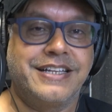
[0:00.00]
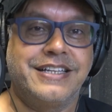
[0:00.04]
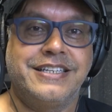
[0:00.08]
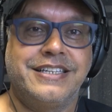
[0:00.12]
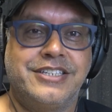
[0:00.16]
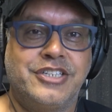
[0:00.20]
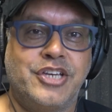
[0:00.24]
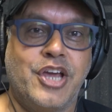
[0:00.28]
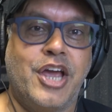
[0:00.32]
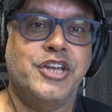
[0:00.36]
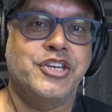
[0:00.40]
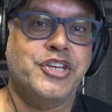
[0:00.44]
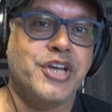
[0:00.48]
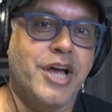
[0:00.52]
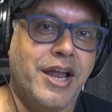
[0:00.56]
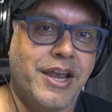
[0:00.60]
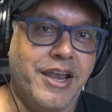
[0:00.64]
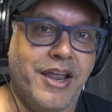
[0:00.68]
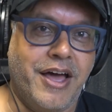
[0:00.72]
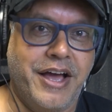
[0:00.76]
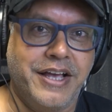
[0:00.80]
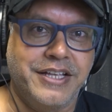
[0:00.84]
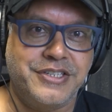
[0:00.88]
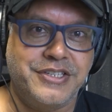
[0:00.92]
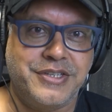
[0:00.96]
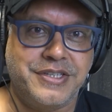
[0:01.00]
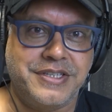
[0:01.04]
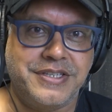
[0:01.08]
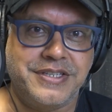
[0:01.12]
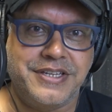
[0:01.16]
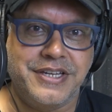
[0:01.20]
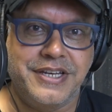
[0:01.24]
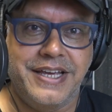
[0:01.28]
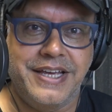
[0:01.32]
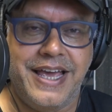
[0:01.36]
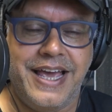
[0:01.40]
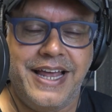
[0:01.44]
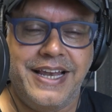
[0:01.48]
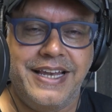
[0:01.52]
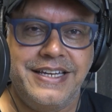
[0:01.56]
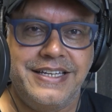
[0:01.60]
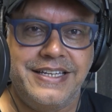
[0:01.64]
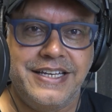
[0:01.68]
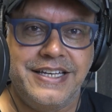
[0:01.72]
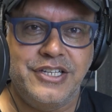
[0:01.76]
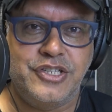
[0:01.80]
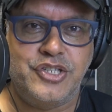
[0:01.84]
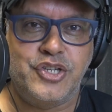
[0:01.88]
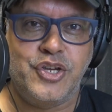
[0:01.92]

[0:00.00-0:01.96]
changing our lights to LEDs.